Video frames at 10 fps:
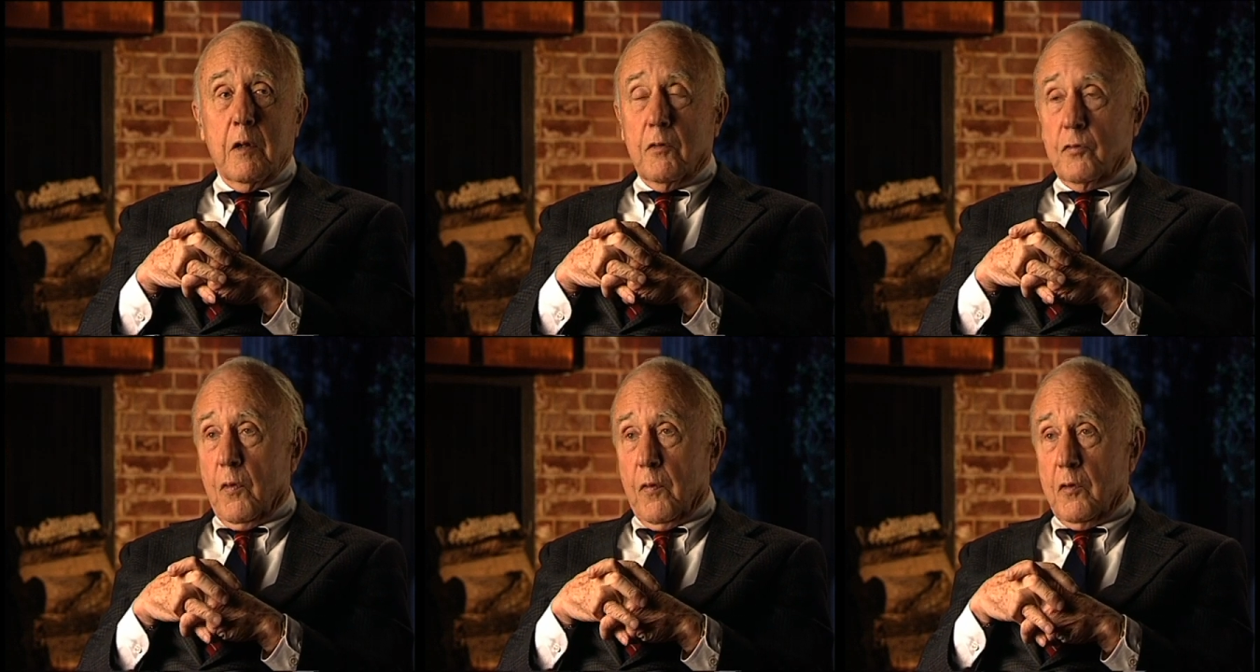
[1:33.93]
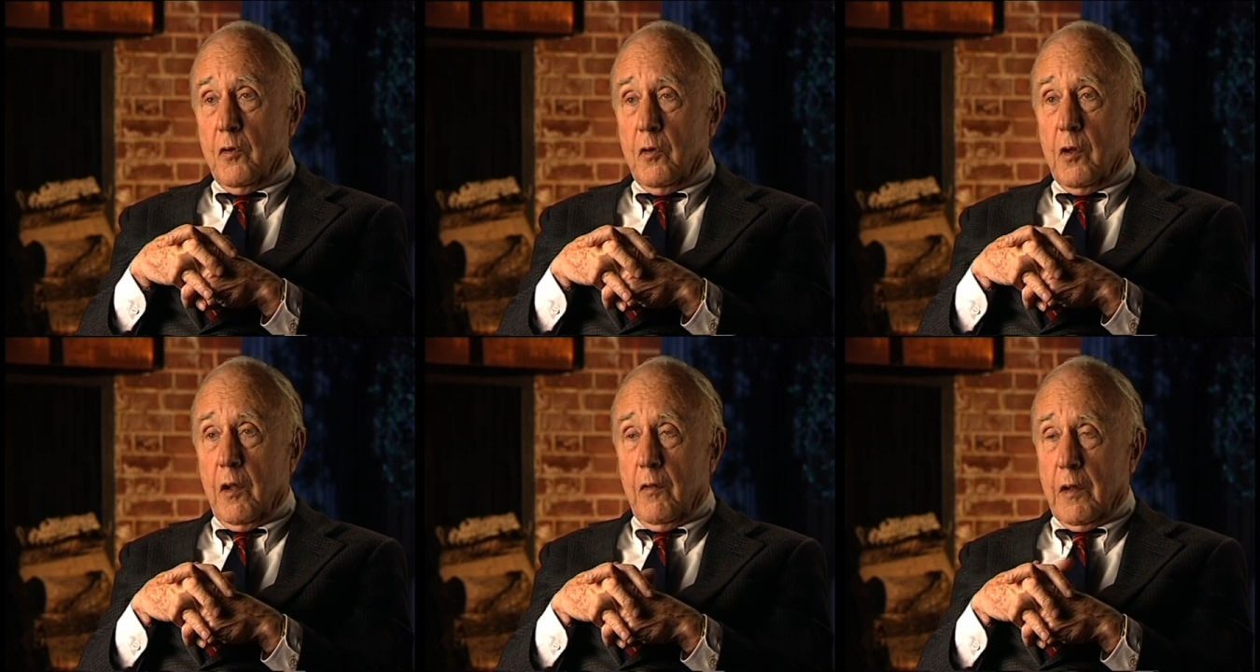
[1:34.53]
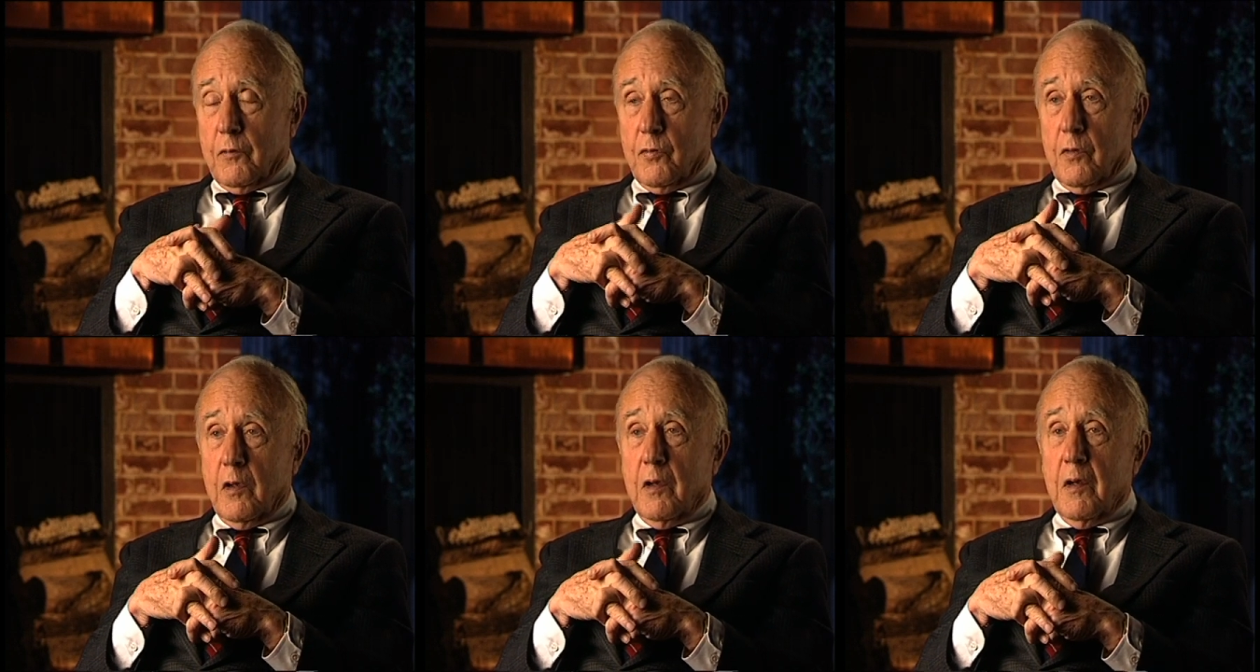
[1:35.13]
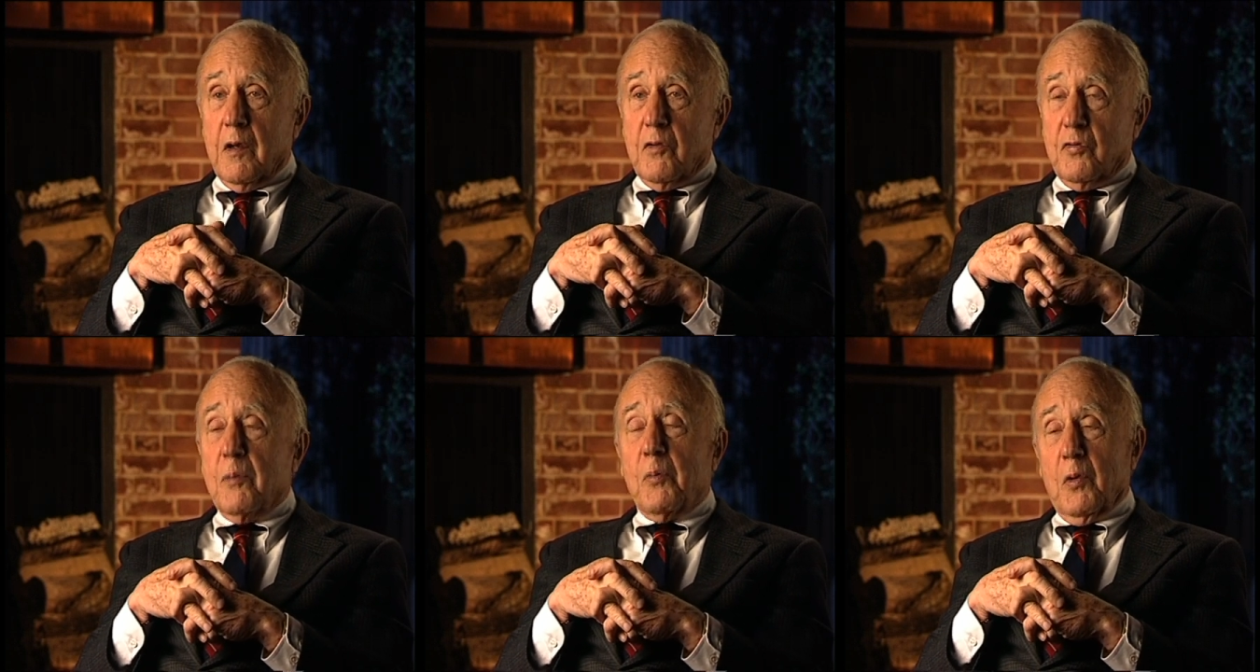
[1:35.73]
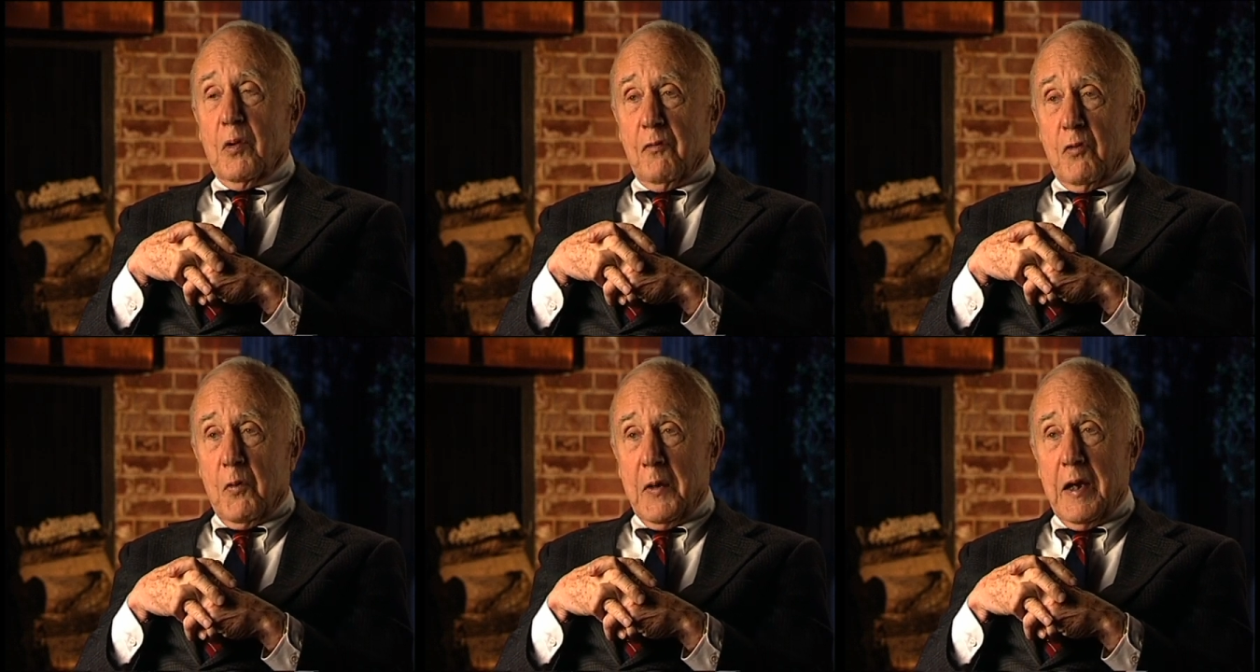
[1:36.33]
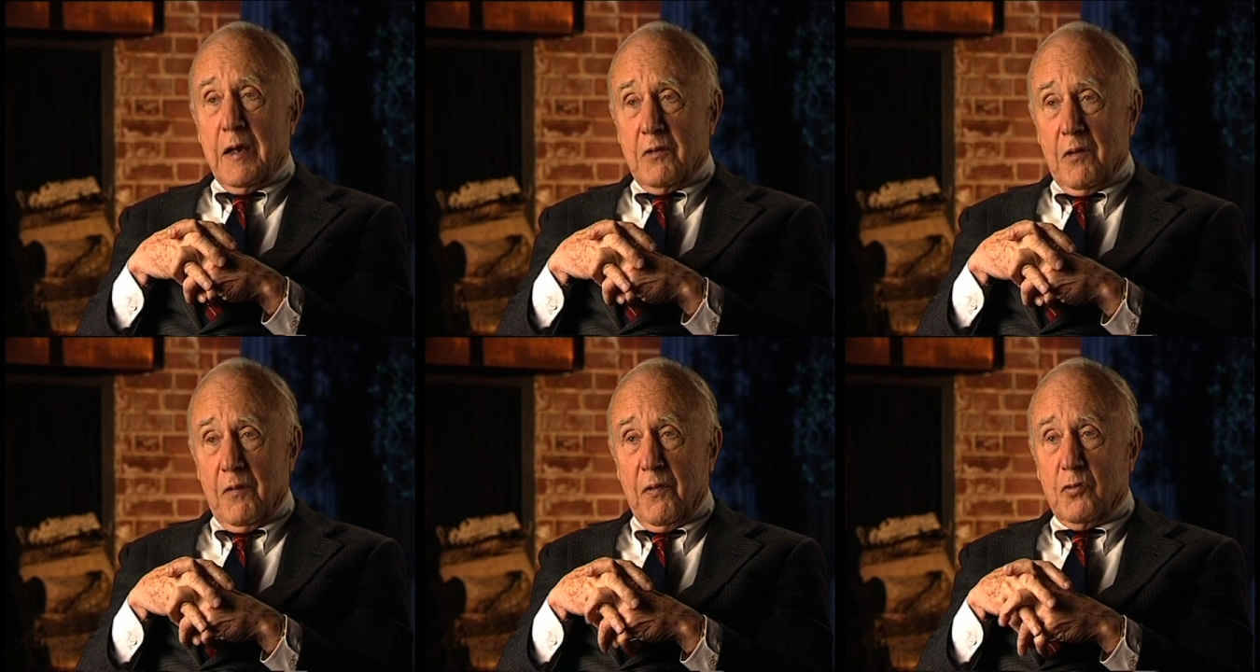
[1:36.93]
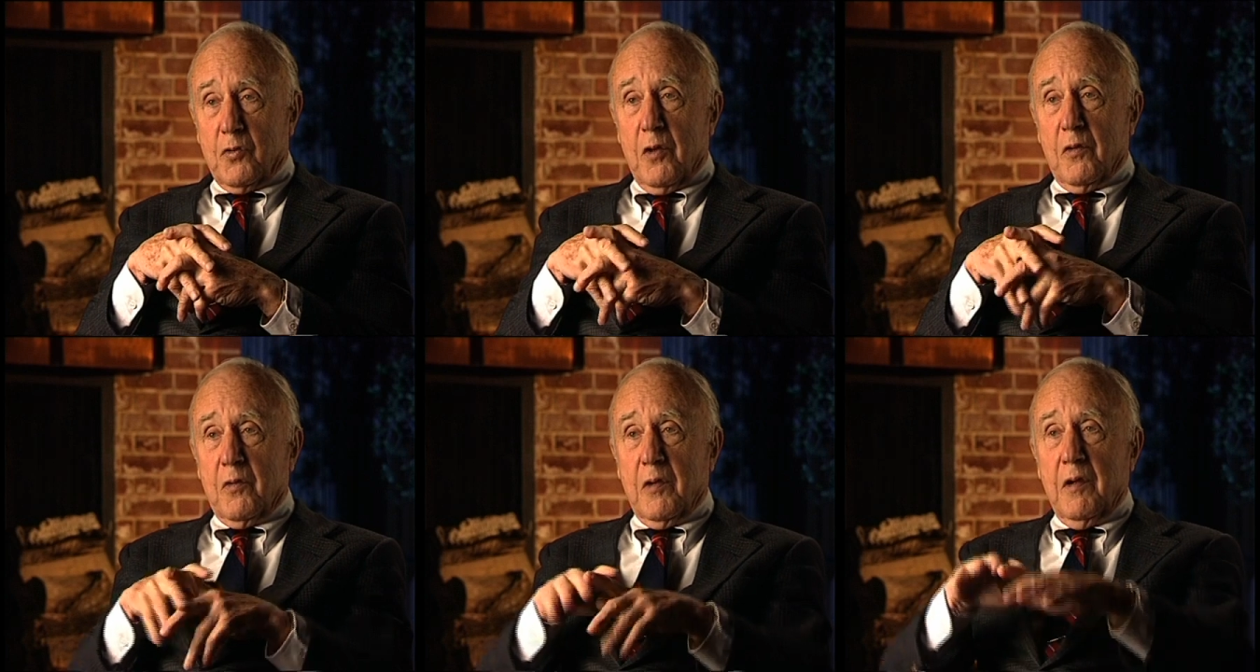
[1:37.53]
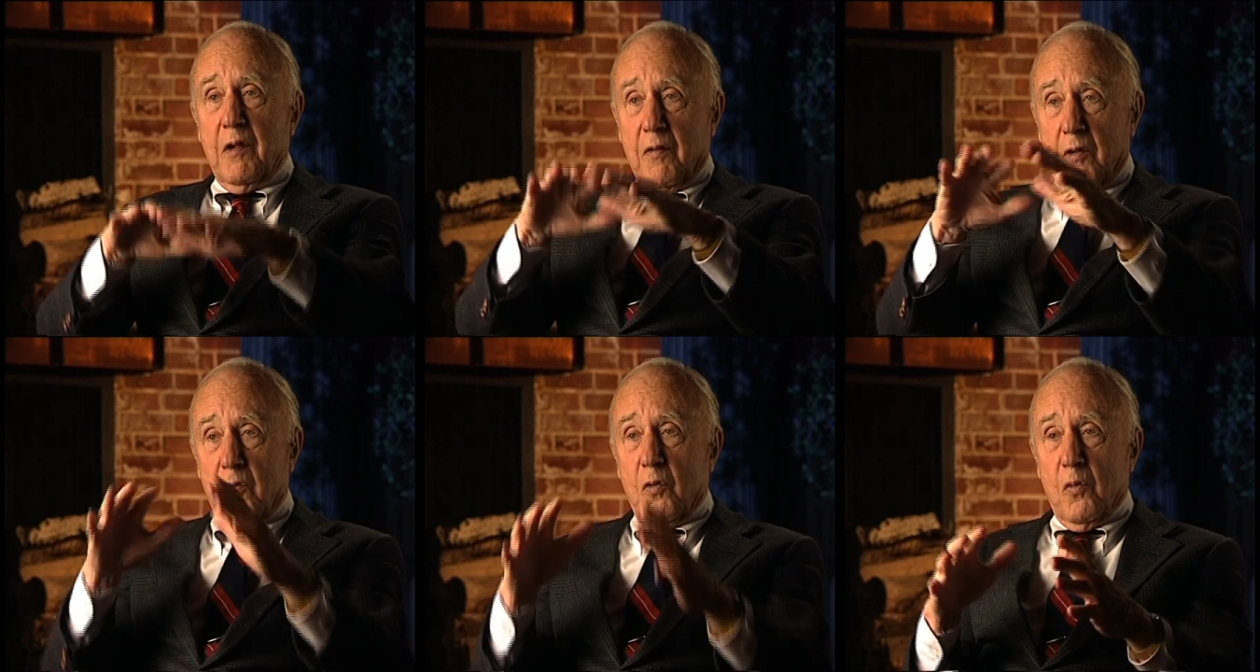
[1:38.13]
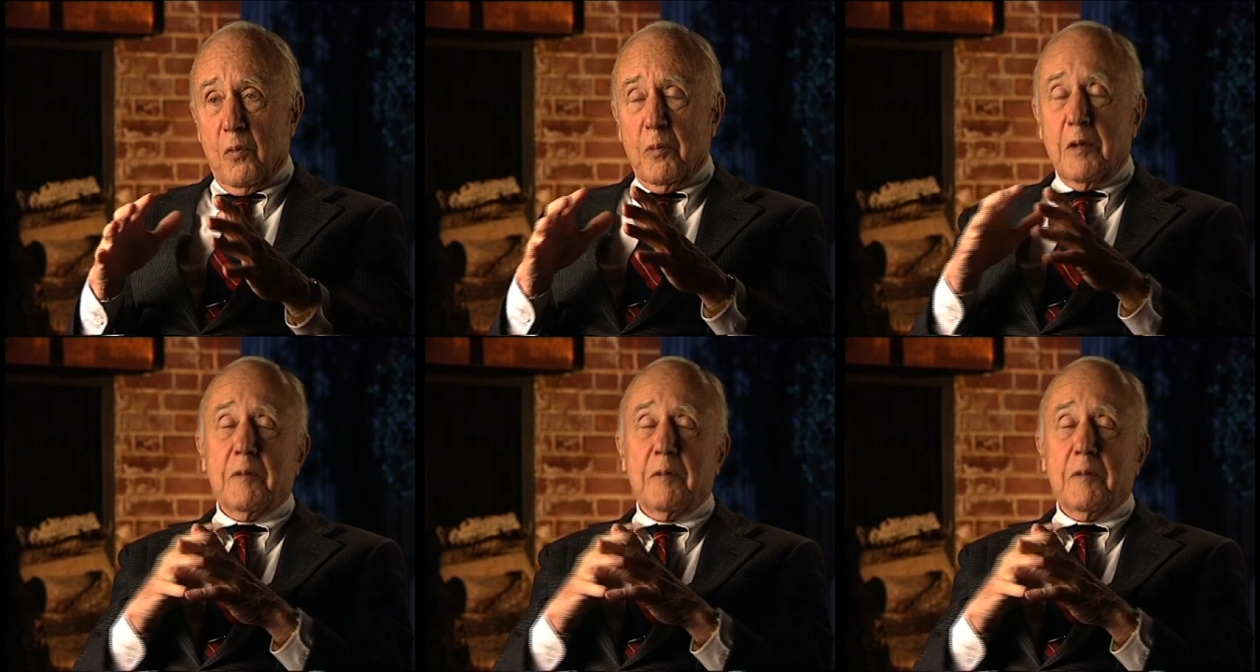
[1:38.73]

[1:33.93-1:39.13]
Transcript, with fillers: So that today that's the symbol of a reactor in this country, the dome.